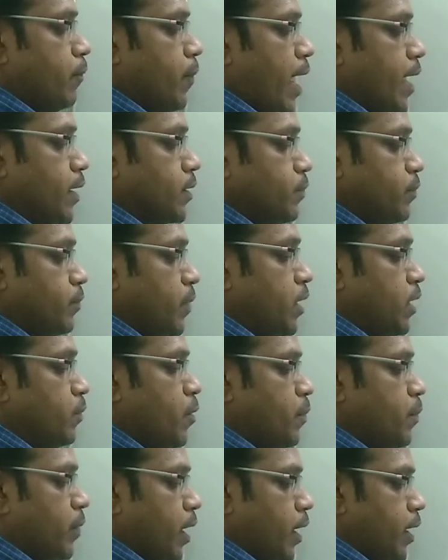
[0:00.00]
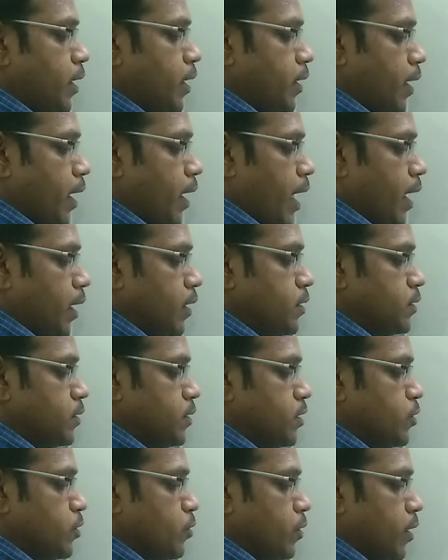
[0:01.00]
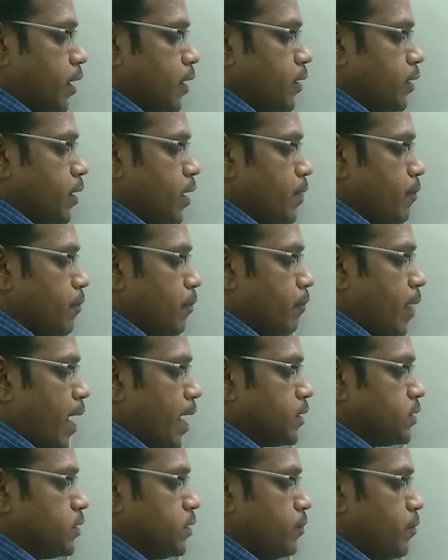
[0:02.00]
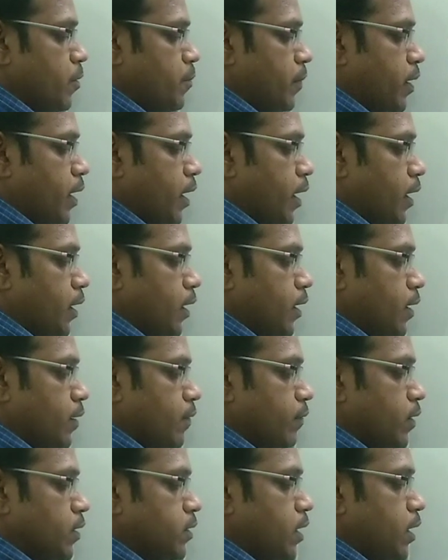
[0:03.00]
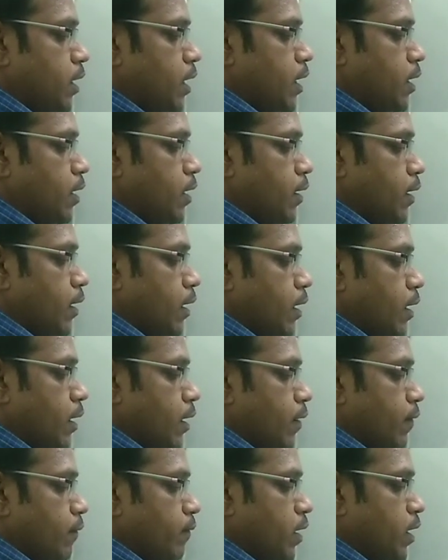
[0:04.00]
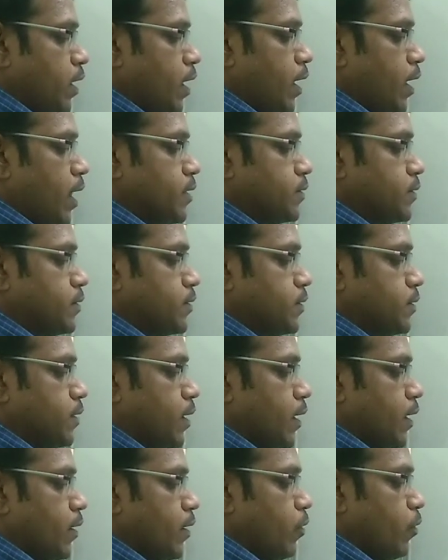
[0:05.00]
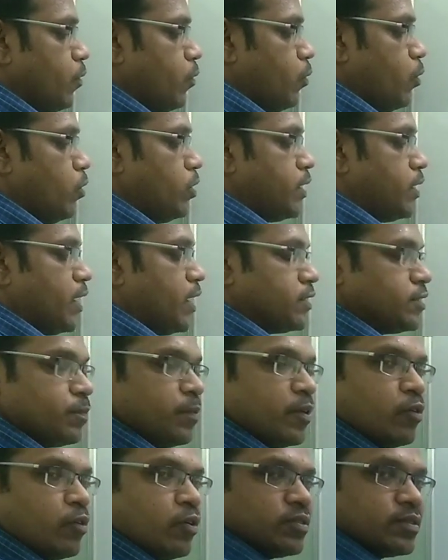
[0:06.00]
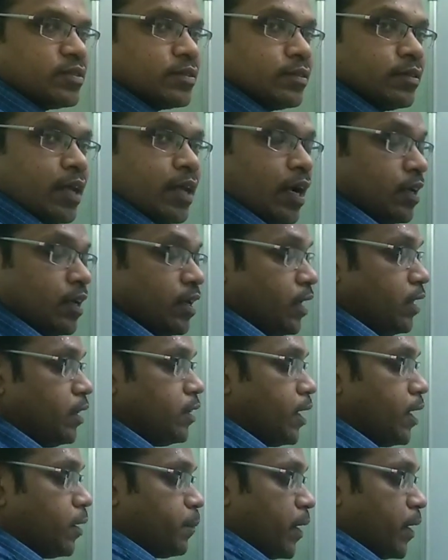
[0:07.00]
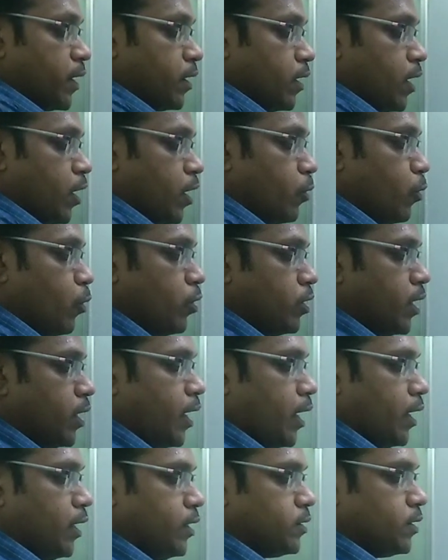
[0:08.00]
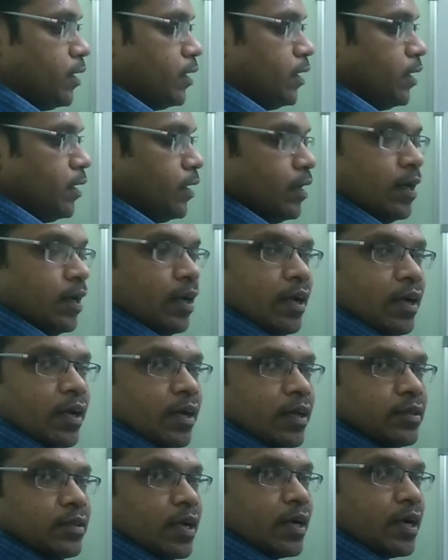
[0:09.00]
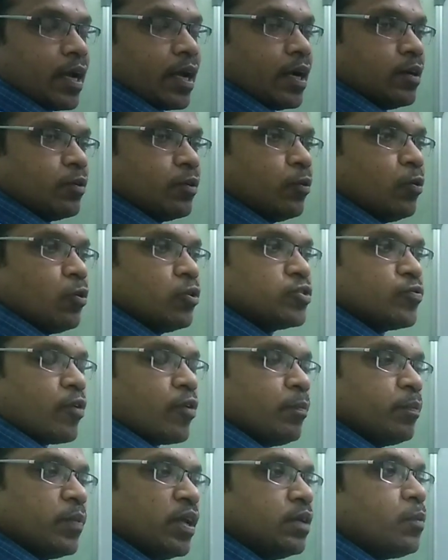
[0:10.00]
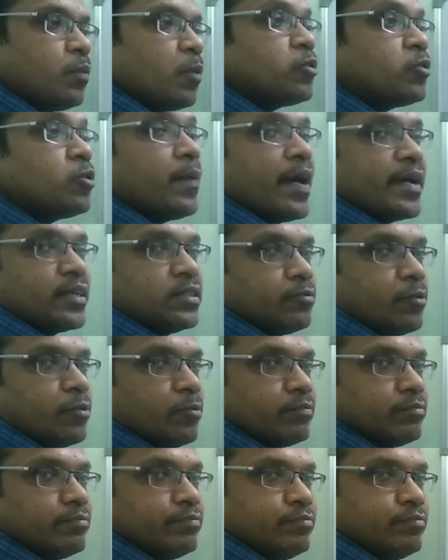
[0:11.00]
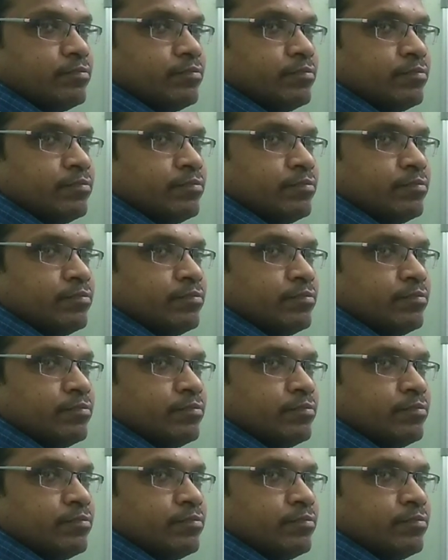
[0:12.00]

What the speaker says: minimum current, and this is you will get the maximum current within a very less voltage, because in that particular voltage the current goes from minimum to maximum.